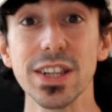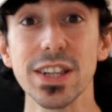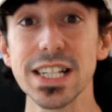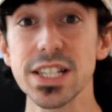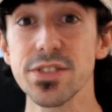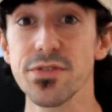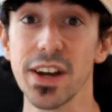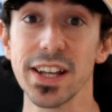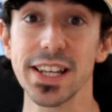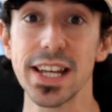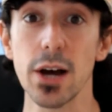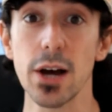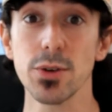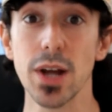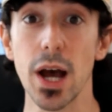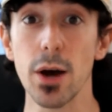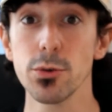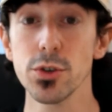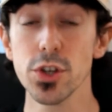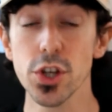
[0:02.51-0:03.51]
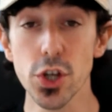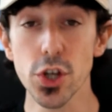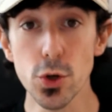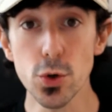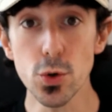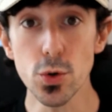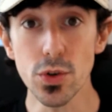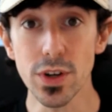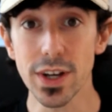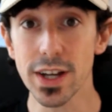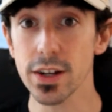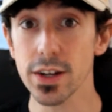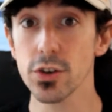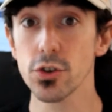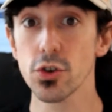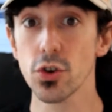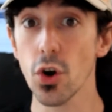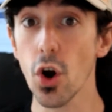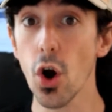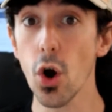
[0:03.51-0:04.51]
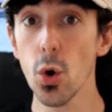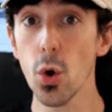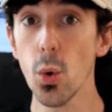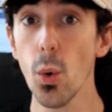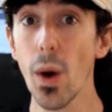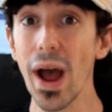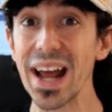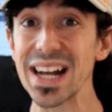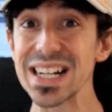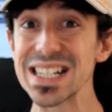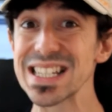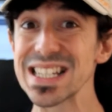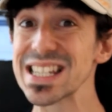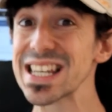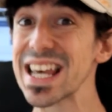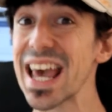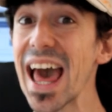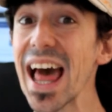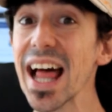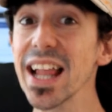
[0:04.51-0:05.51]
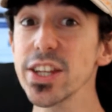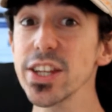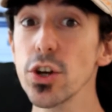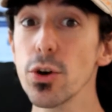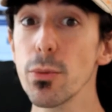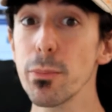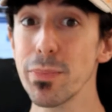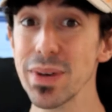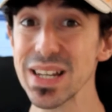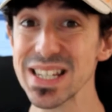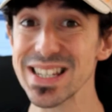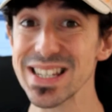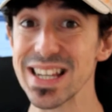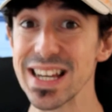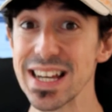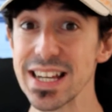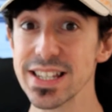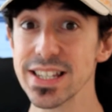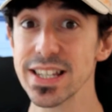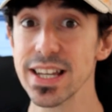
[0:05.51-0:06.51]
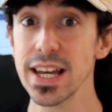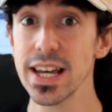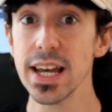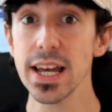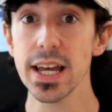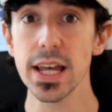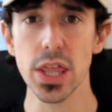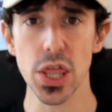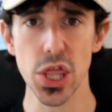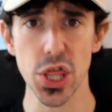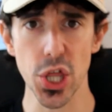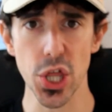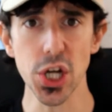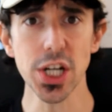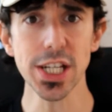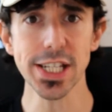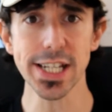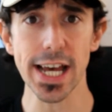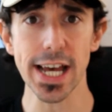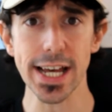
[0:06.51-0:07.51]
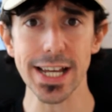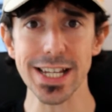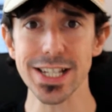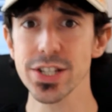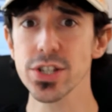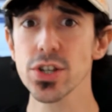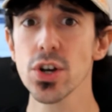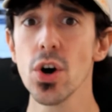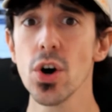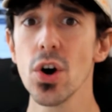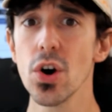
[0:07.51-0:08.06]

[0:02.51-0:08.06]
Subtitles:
let's find out how you can grow and scale your business in 30 days